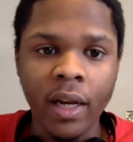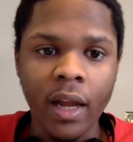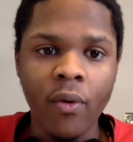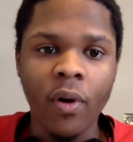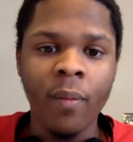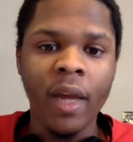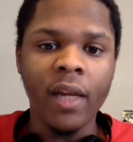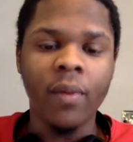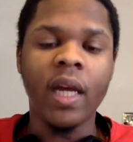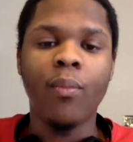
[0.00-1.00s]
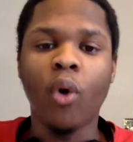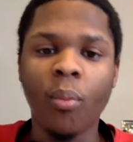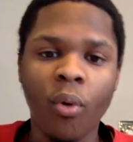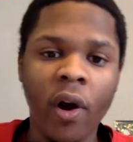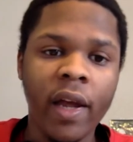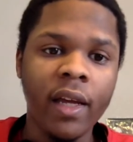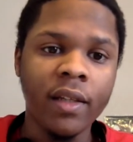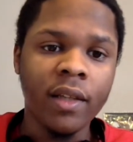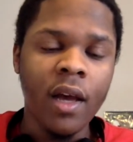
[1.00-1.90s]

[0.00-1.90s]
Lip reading: It will make him get more praise.